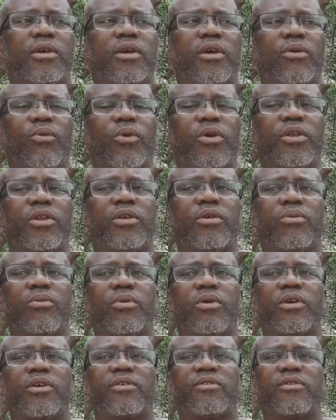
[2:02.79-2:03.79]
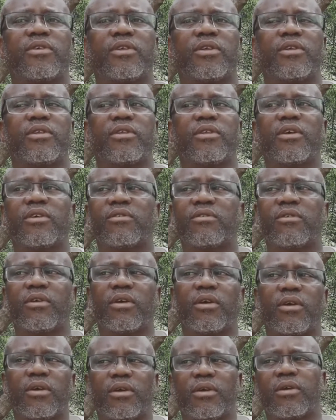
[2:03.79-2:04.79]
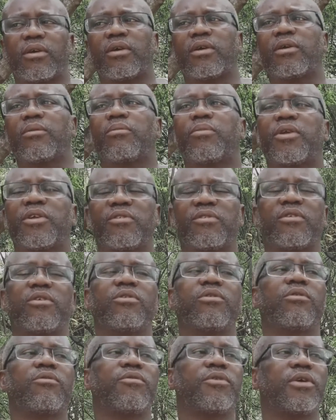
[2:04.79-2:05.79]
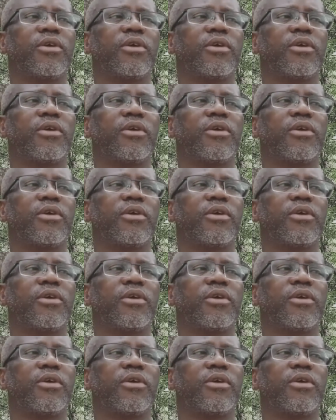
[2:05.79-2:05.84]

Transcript: when he was an president of